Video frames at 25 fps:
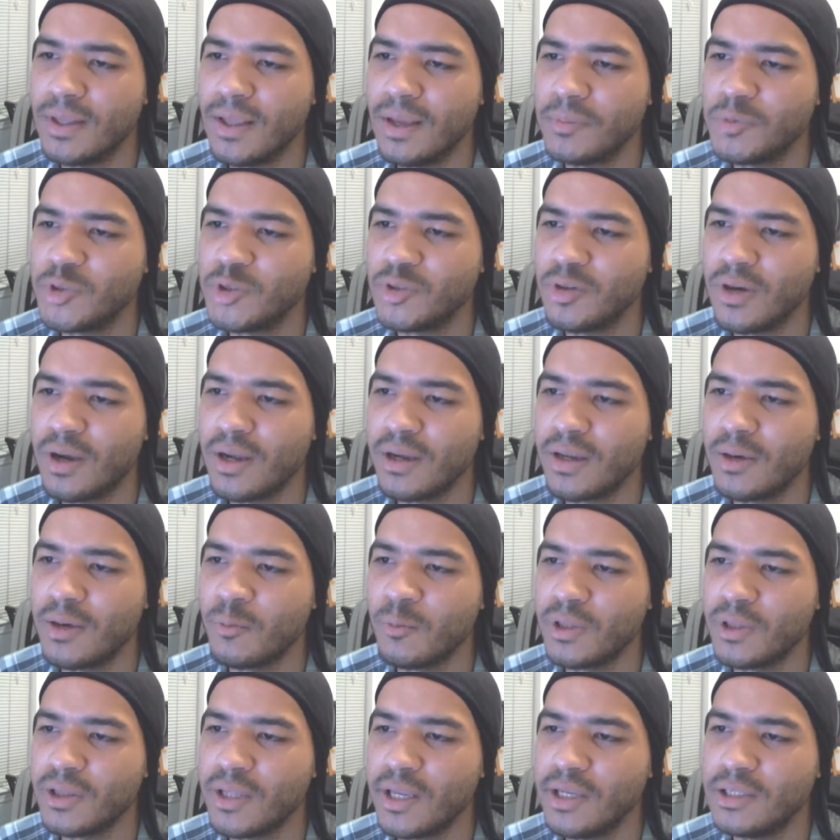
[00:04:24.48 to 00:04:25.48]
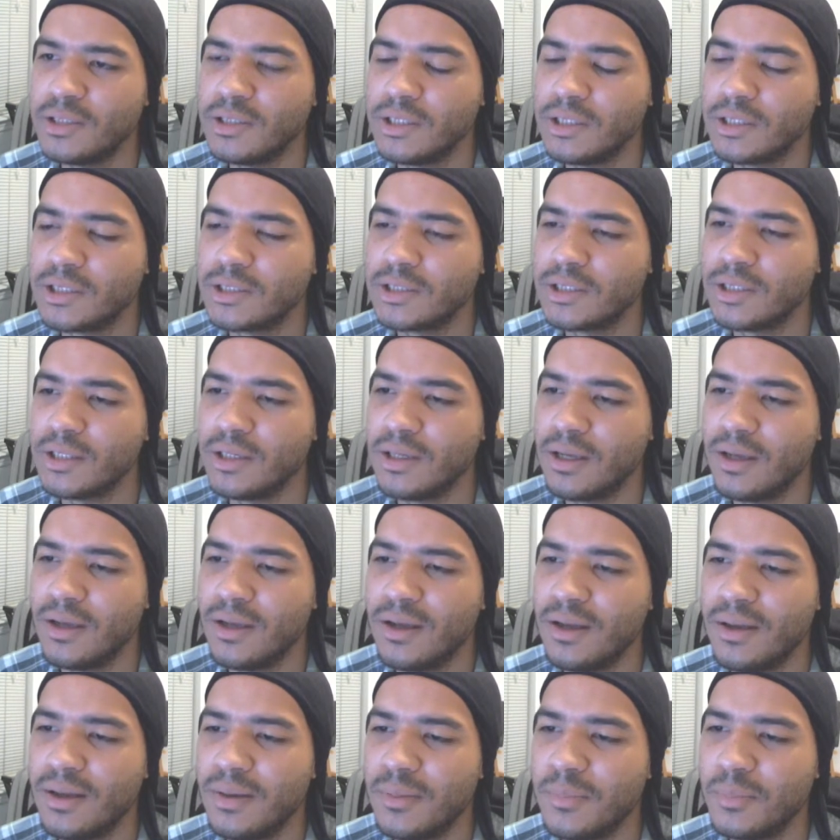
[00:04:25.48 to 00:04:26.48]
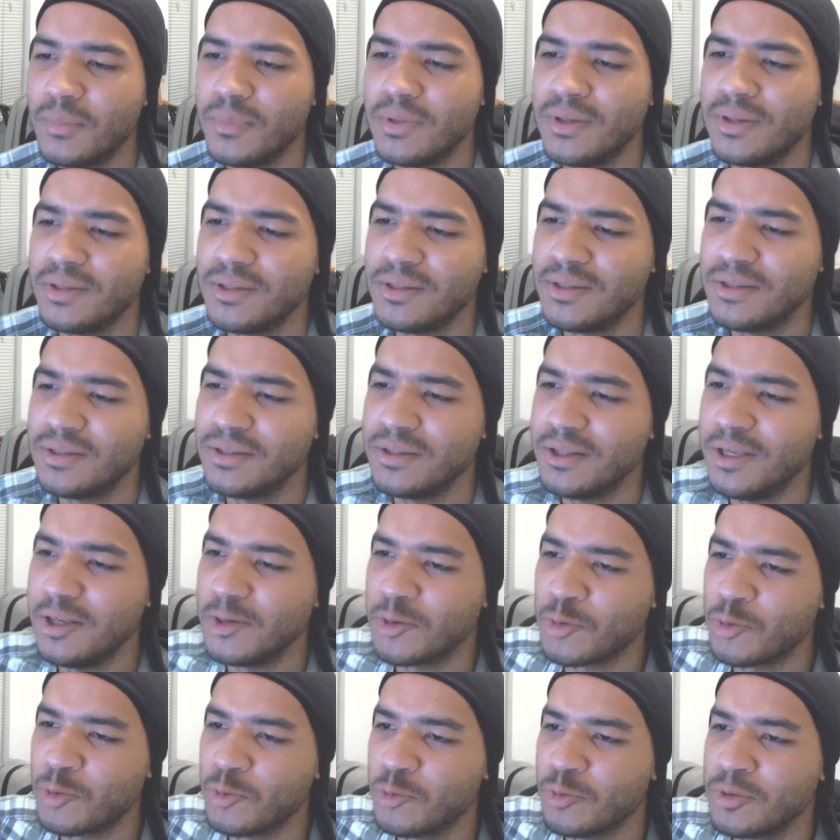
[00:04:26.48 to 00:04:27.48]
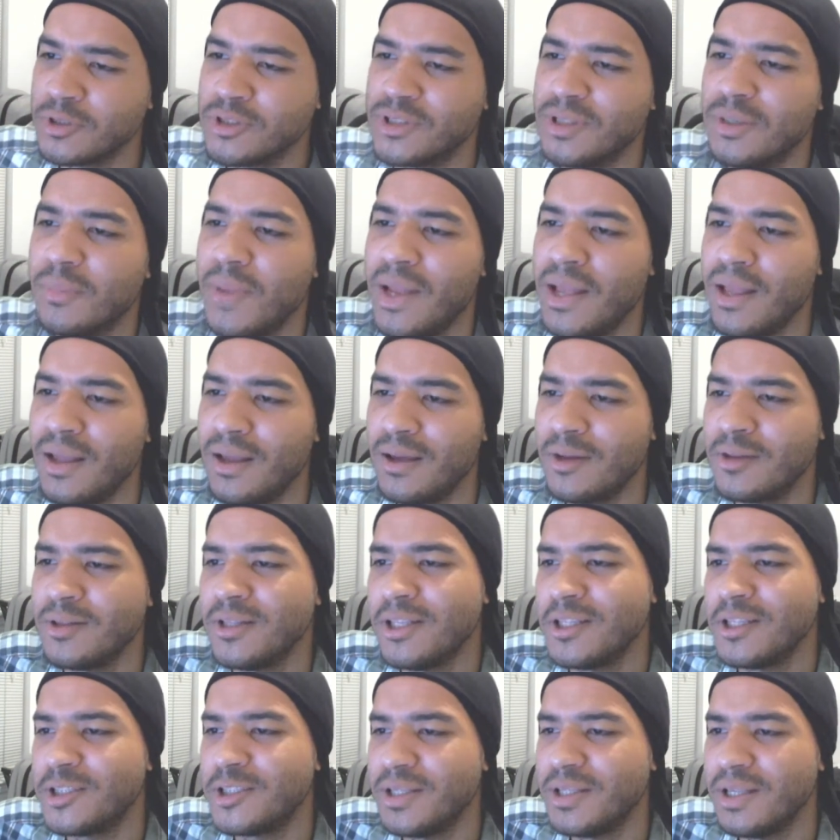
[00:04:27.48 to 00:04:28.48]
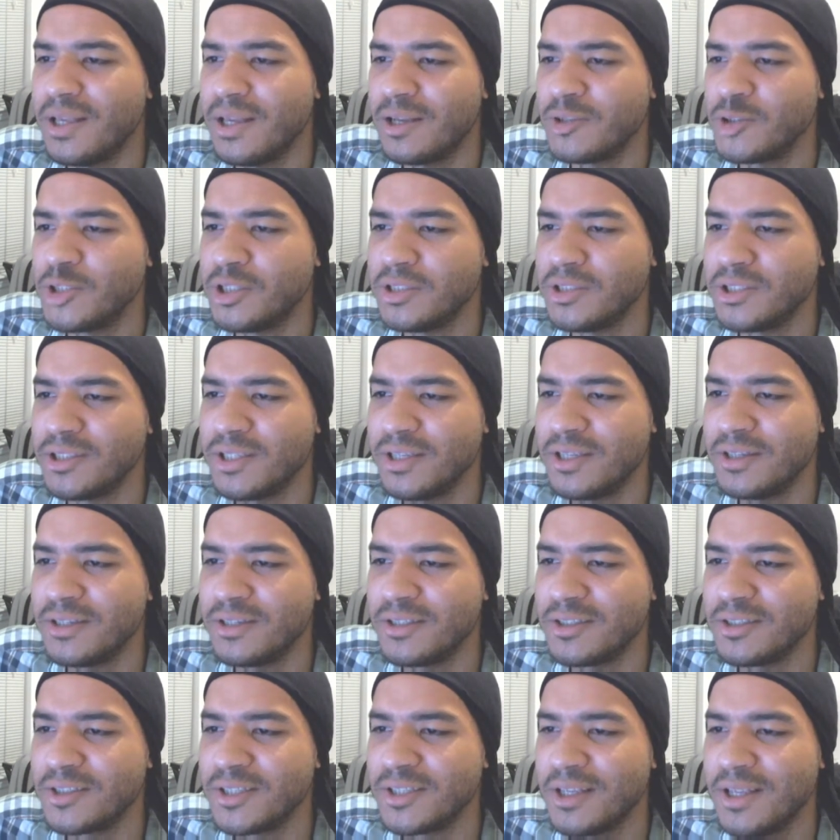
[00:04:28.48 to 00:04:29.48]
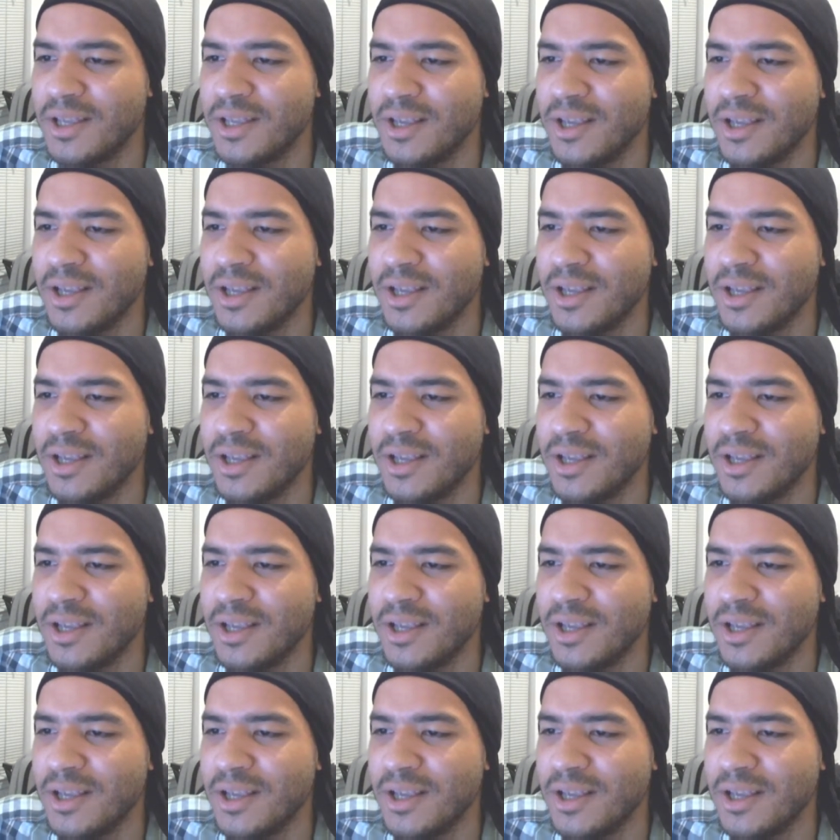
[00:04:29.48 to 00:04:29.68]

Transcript: I'm sure I can relate this to intercourse somehow. Let's see how she's saying this.